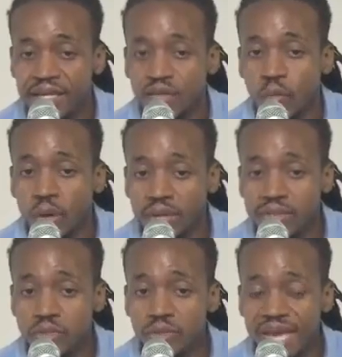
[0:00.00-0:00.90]
the
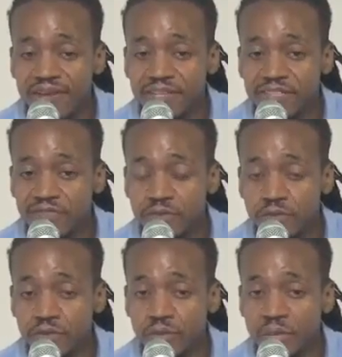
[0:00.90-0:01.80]
ones who gave us
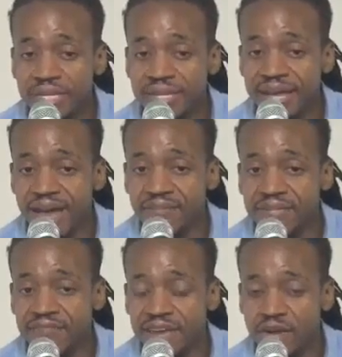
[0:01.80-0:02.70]
food when we didn't have
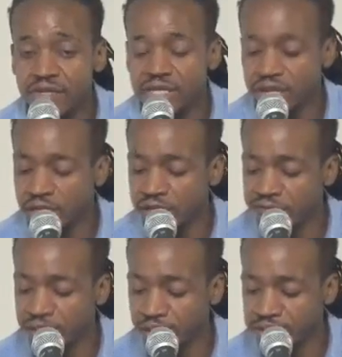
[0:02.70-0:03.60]
enough energy to cook
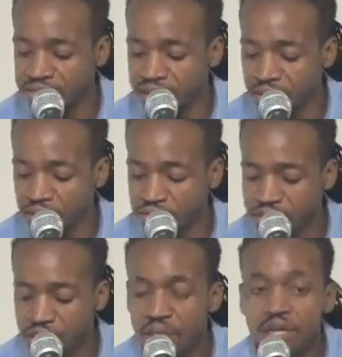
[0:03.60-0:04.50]
for ourselves,